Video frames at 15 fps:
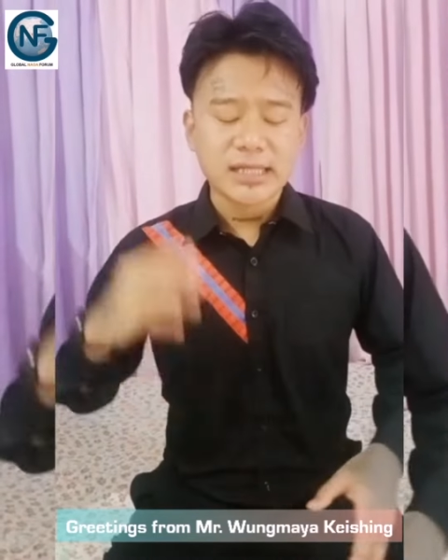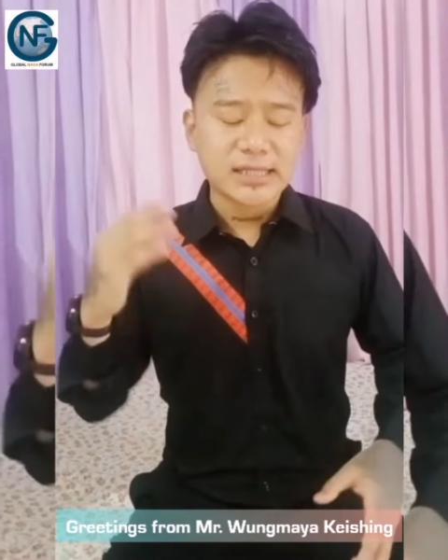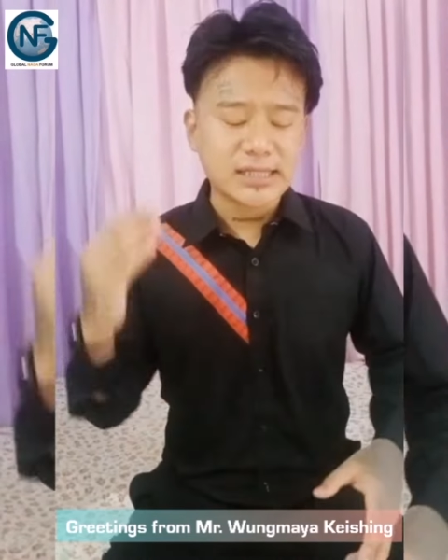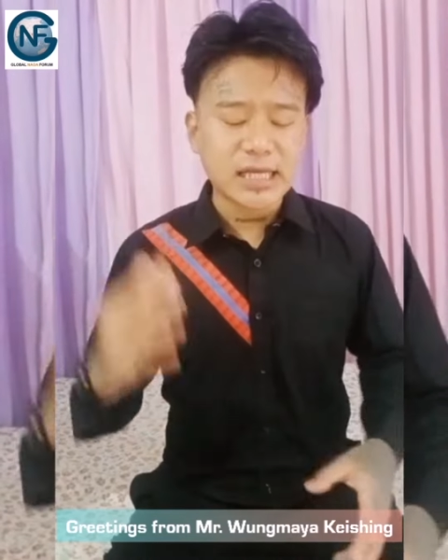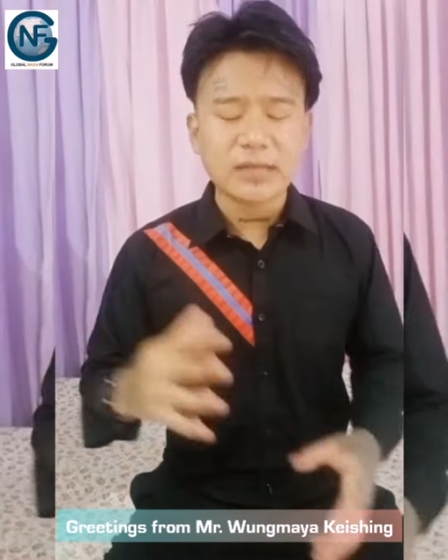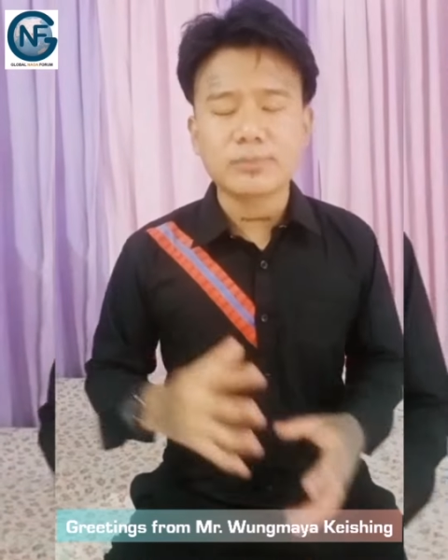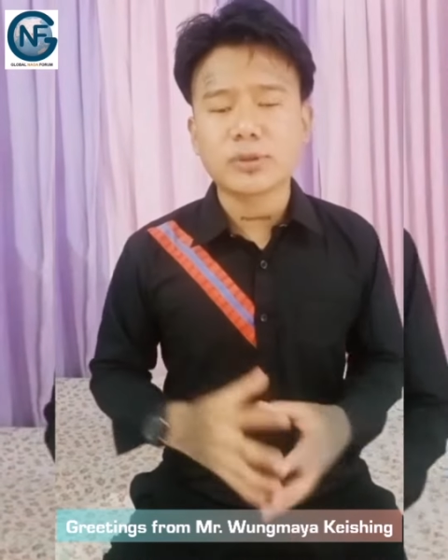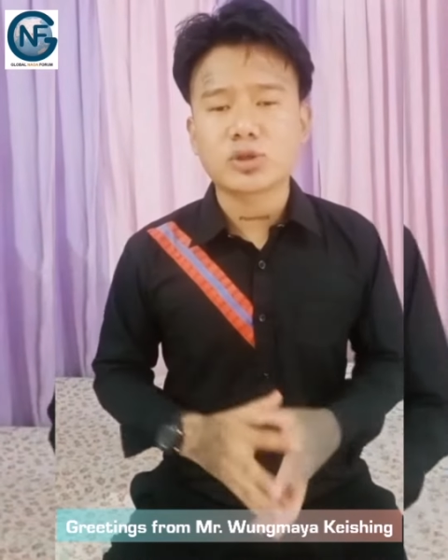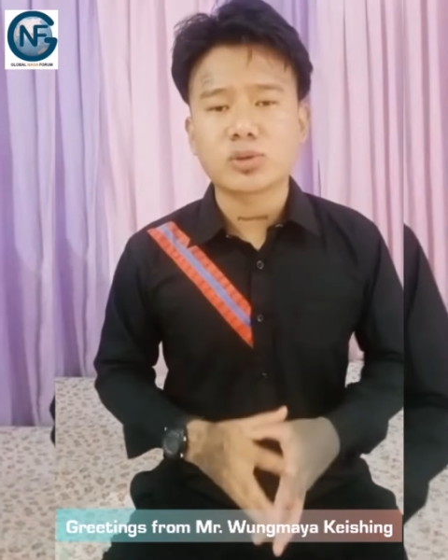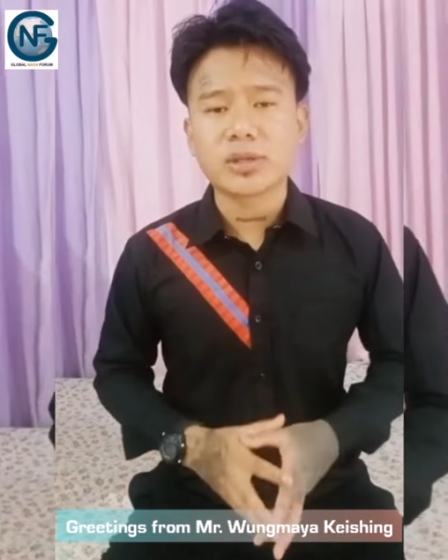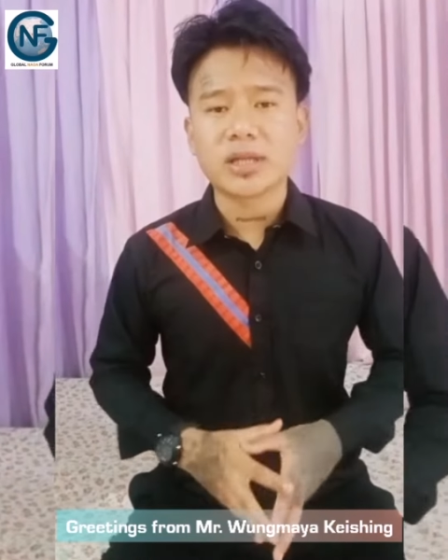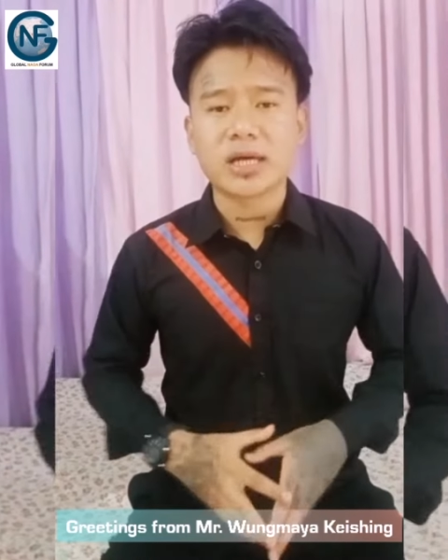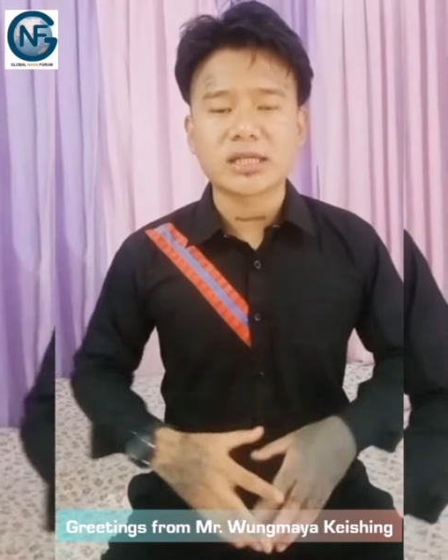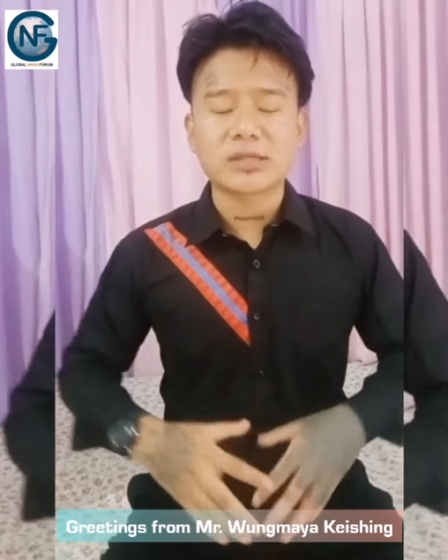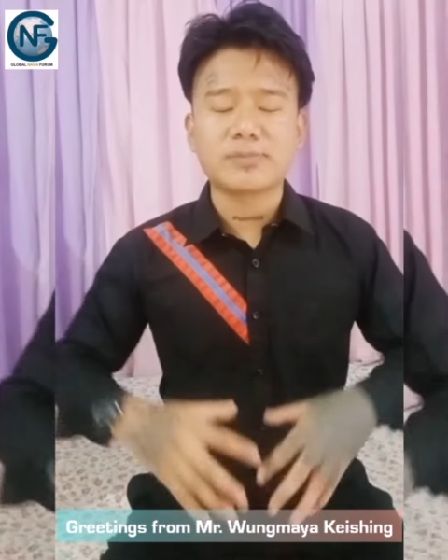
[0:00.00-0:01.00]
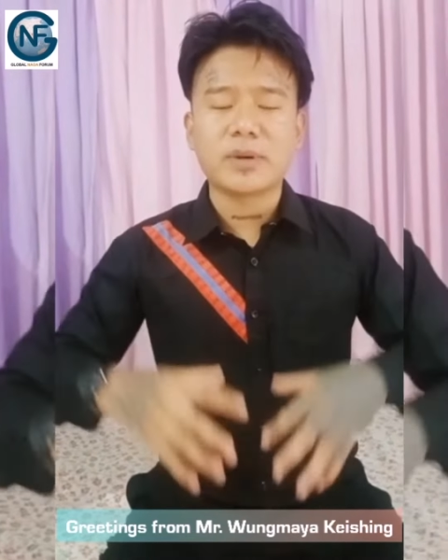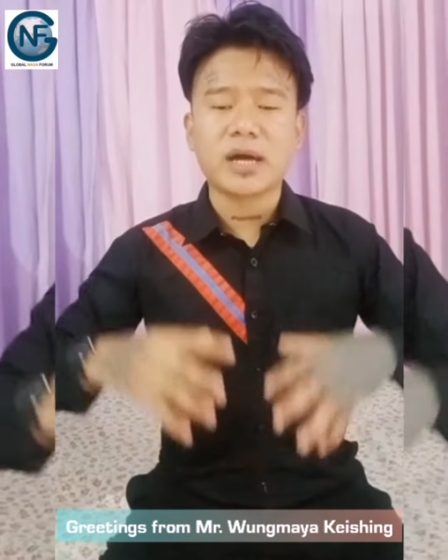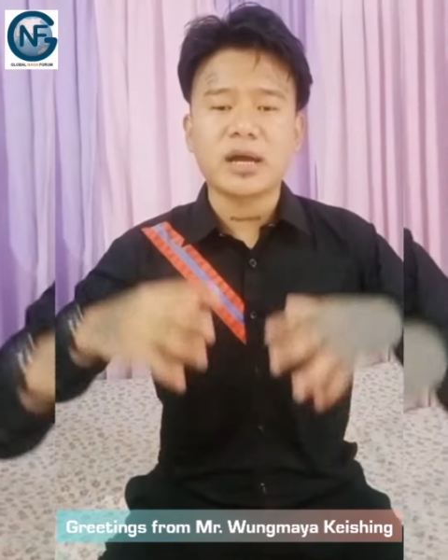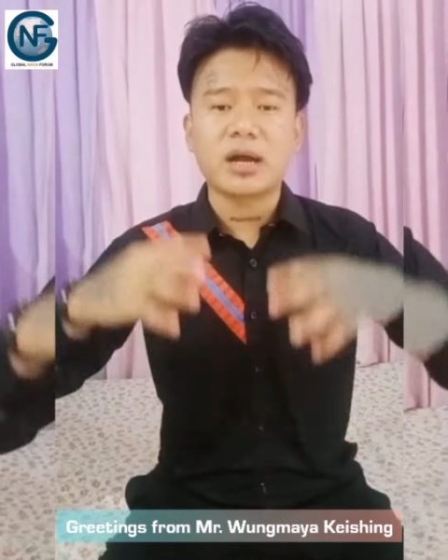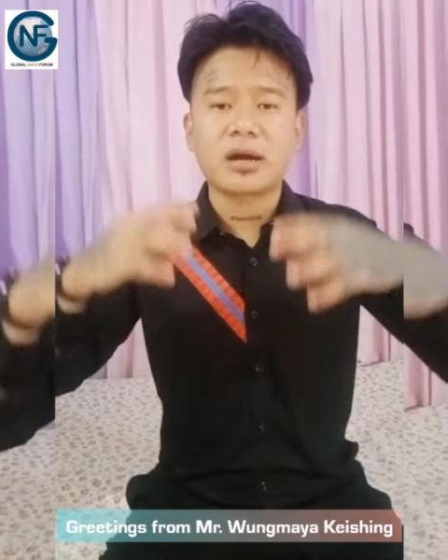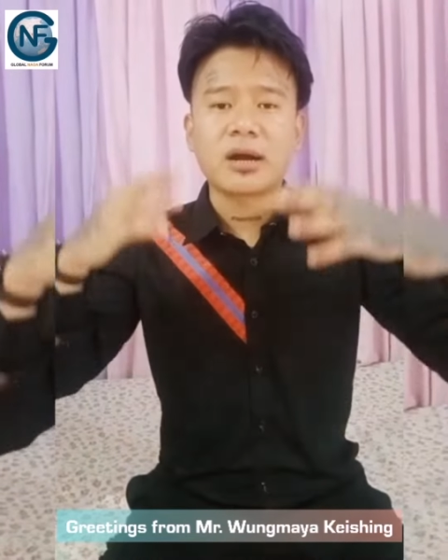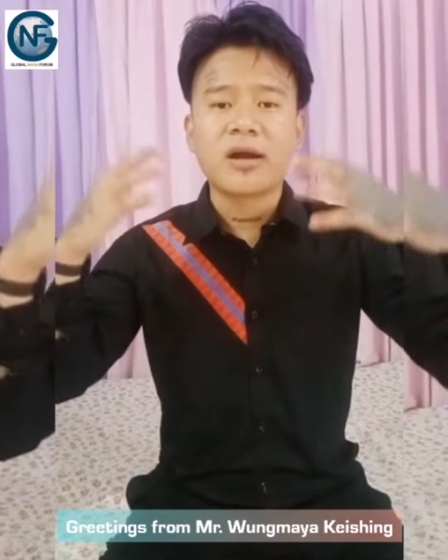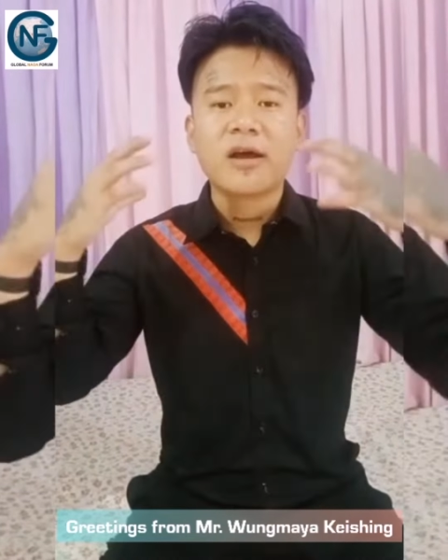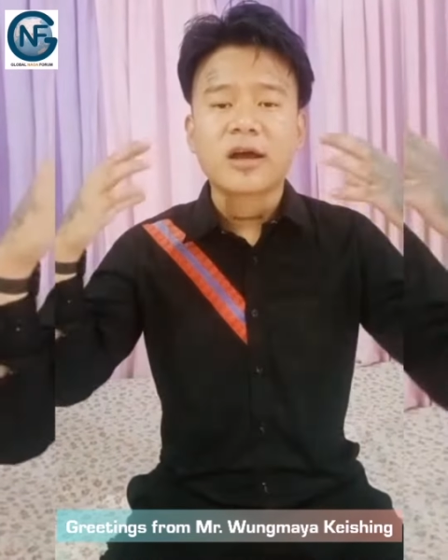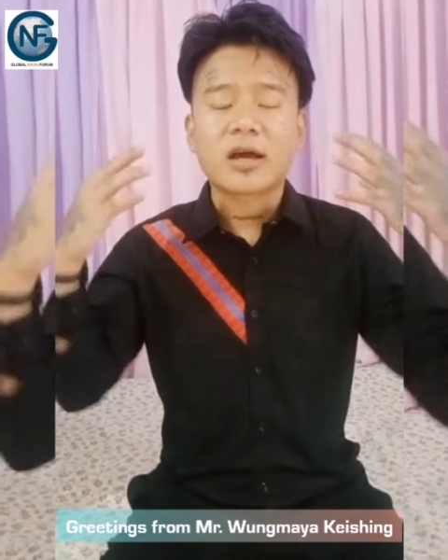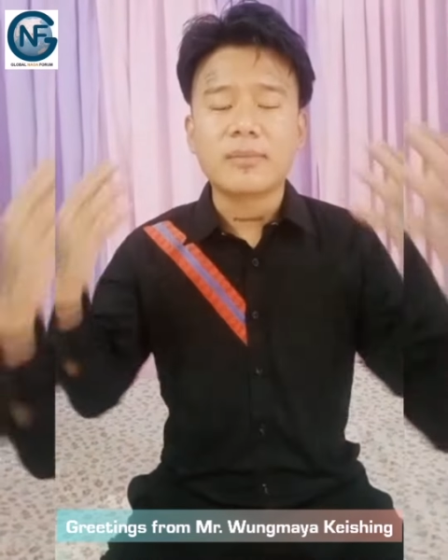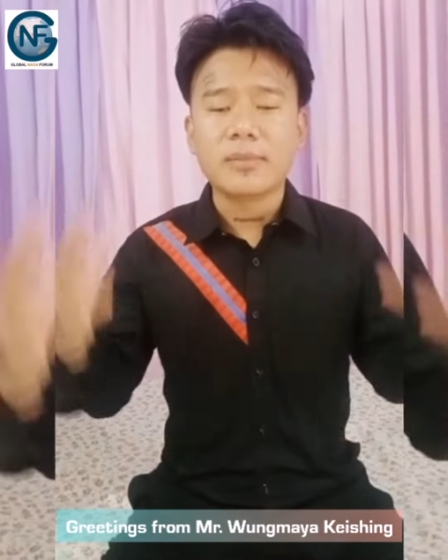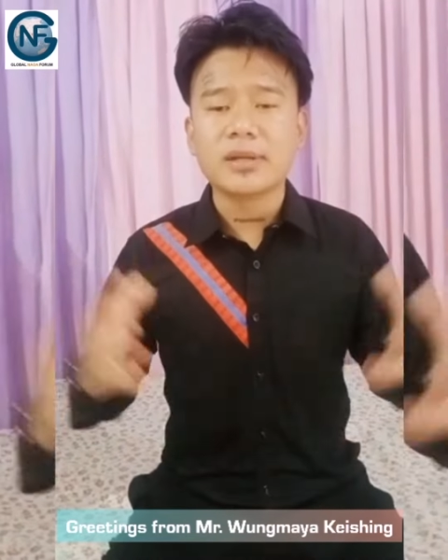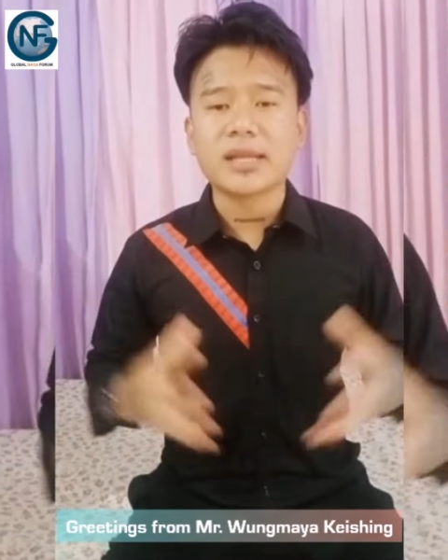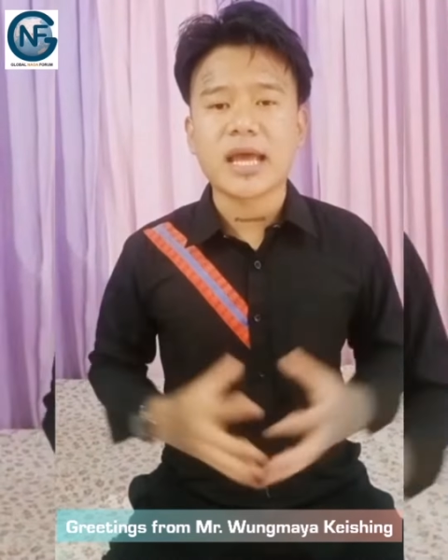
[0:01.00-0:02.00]
set between us by our
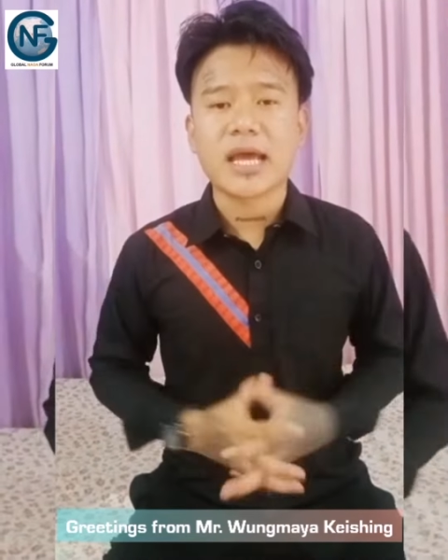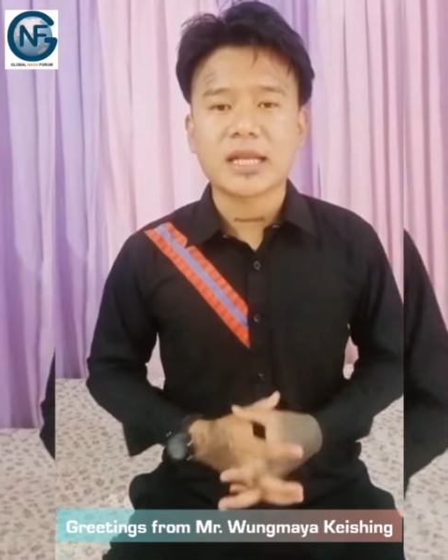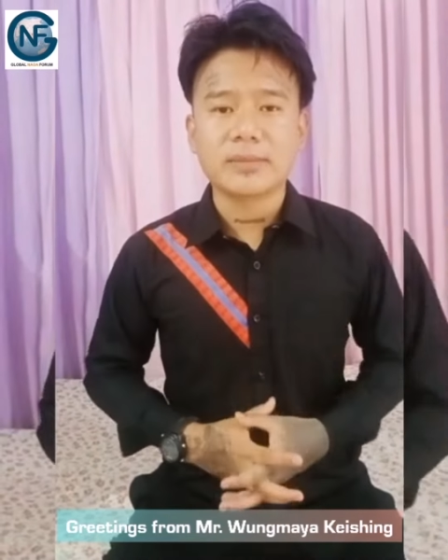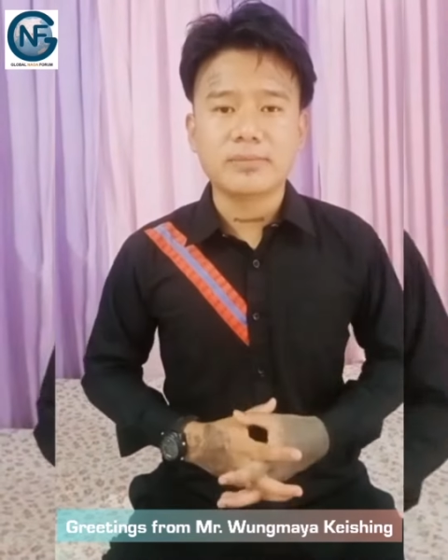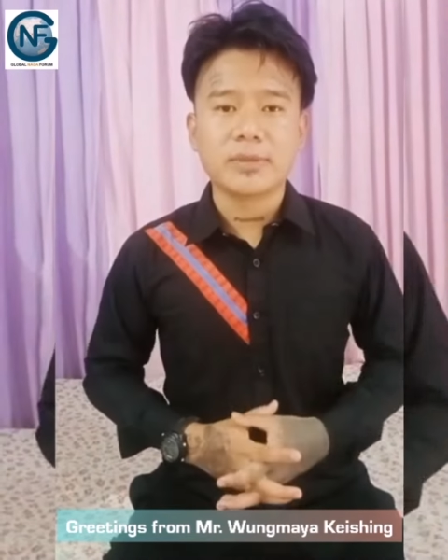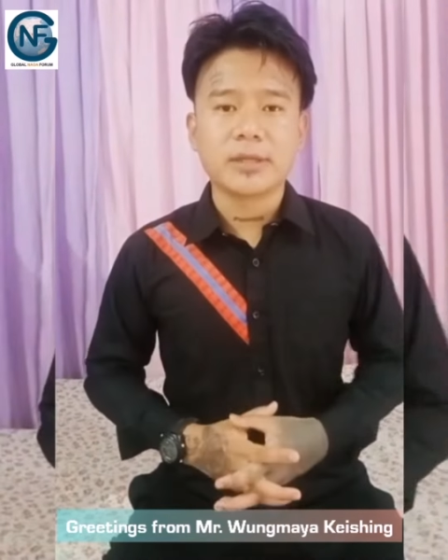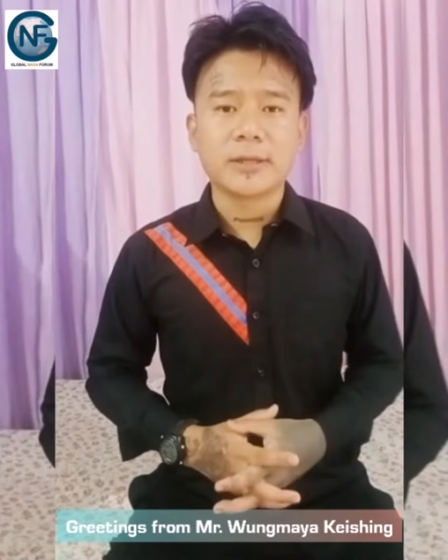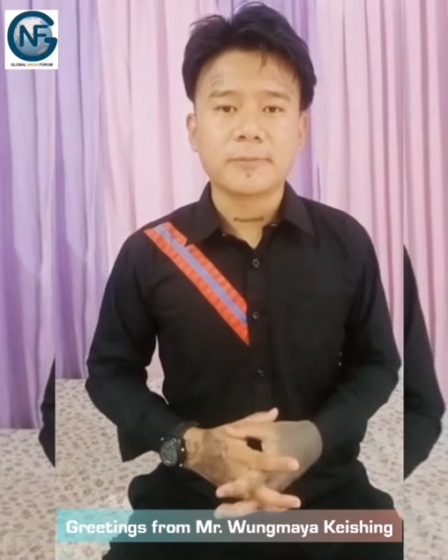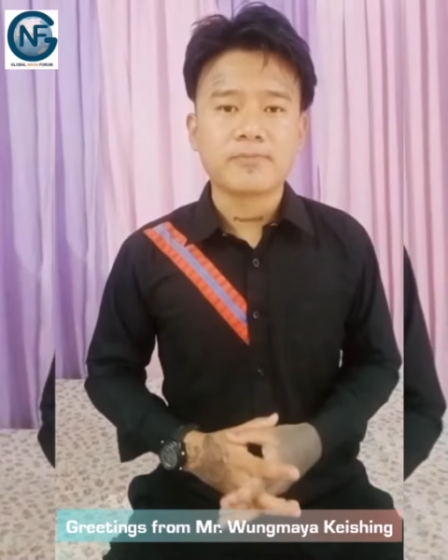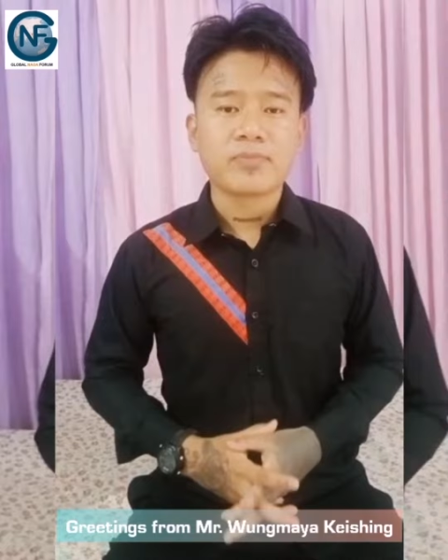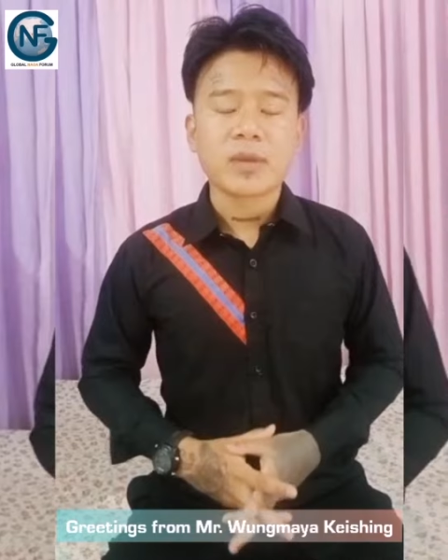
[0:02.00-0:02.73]
common enemy.